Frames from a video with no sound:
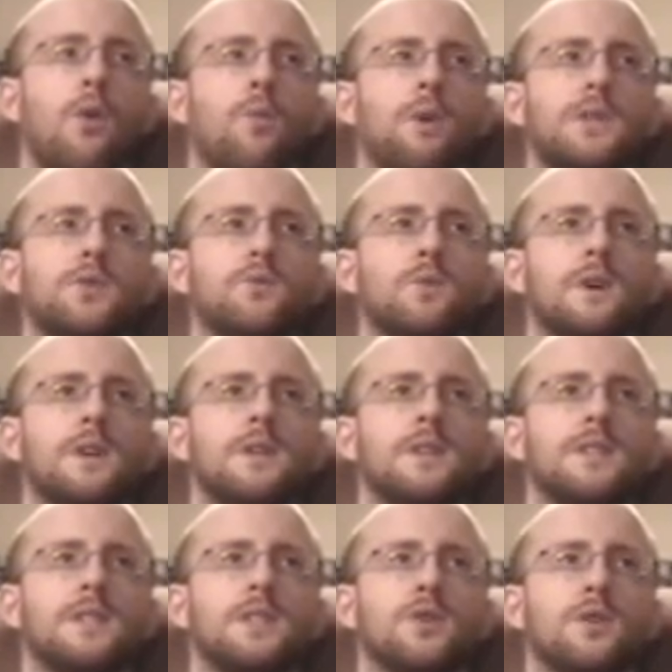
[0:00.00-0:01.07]
which
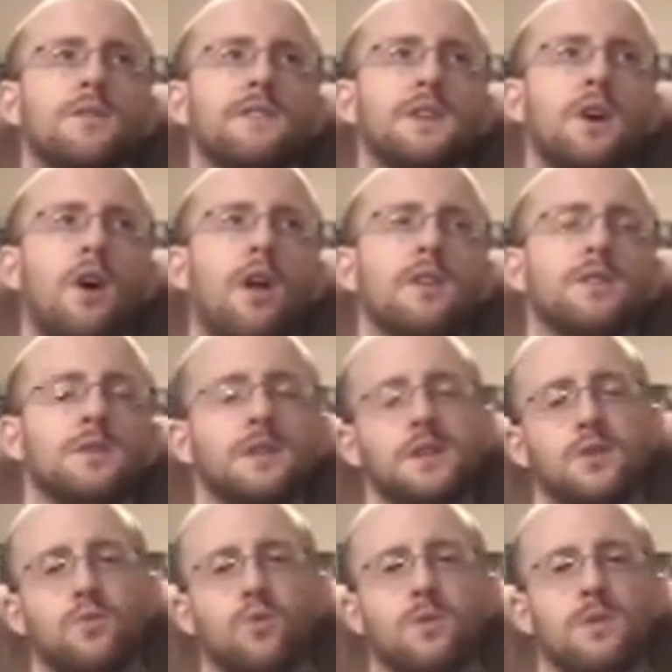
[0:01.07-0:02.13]
was sort of an
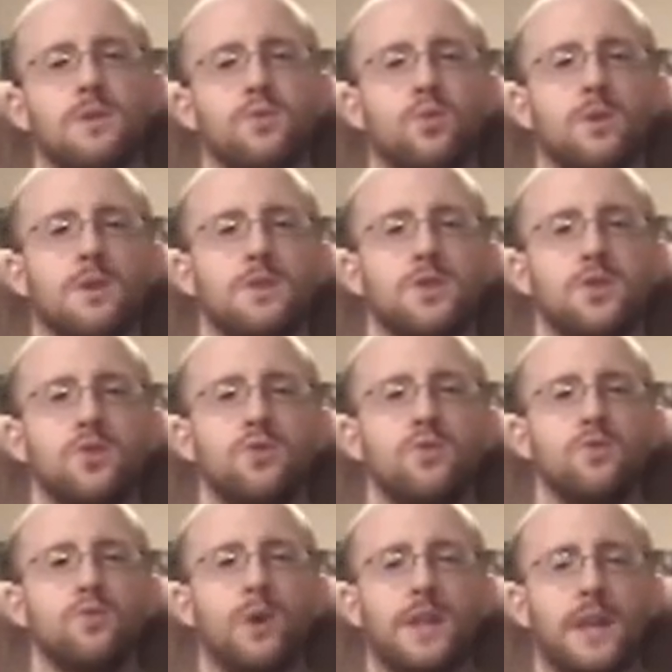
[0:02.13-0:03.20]
alternate World War
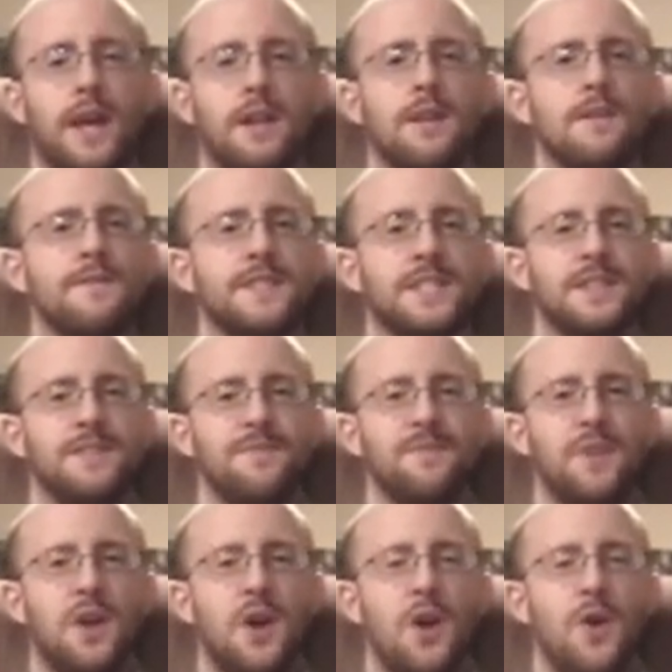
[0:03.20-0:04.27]
II with elves,
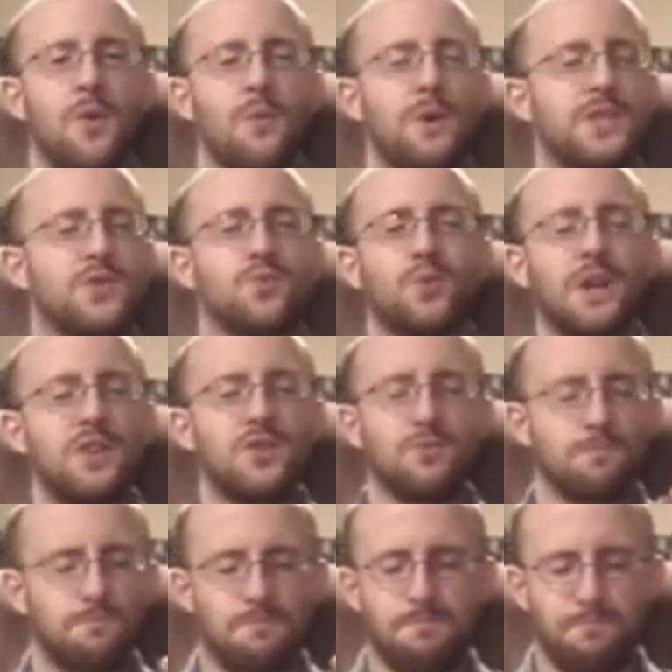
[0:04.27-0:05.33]
which when you
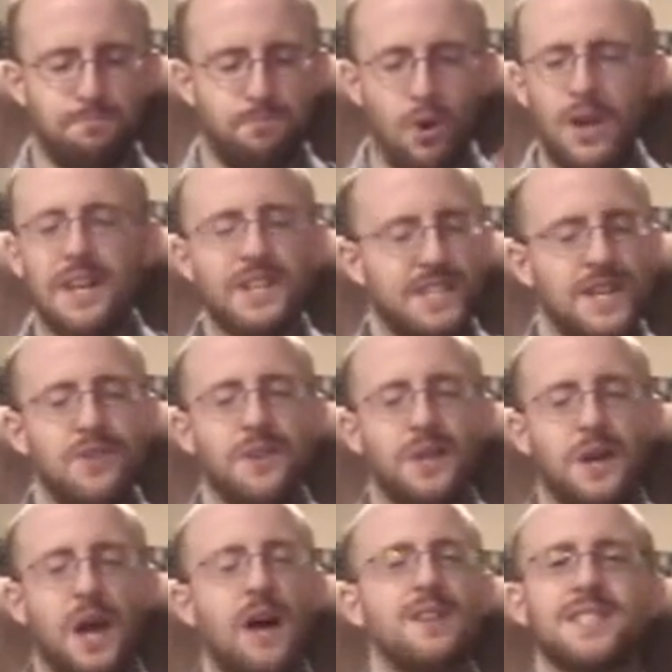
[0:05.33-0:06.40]
boil it down to
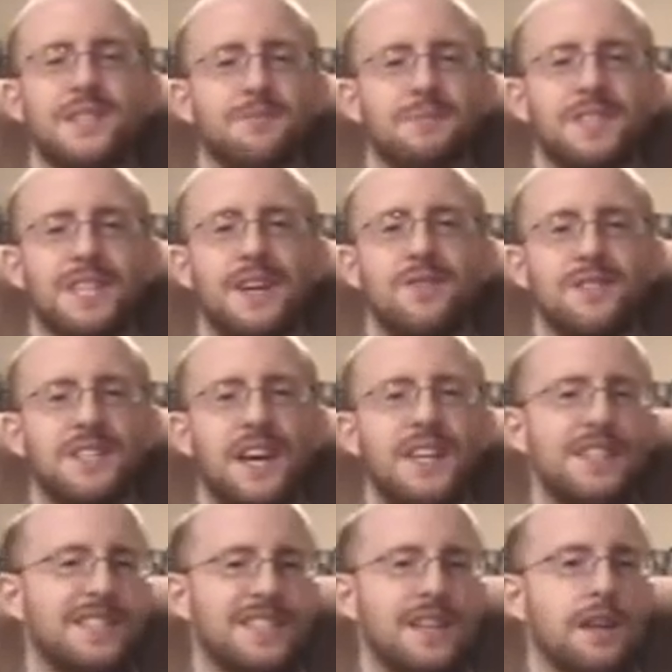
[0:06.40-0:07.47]
the concept sounds
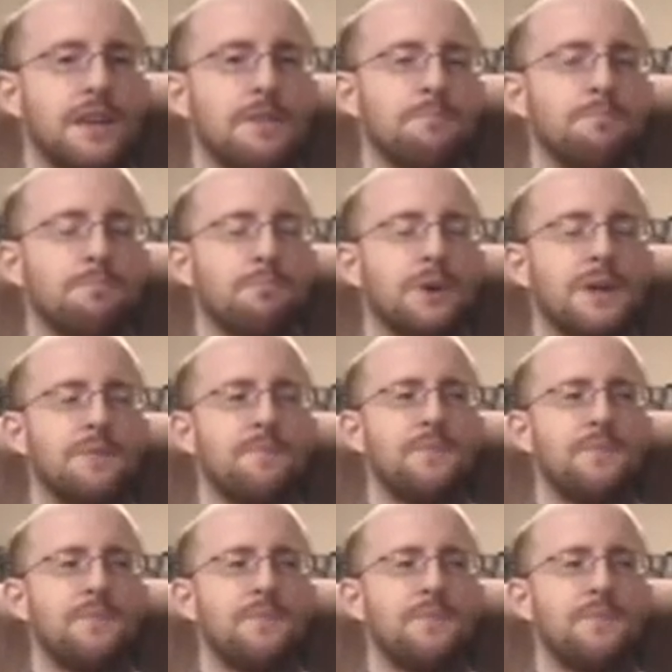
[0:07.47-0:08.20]
kind of silly, but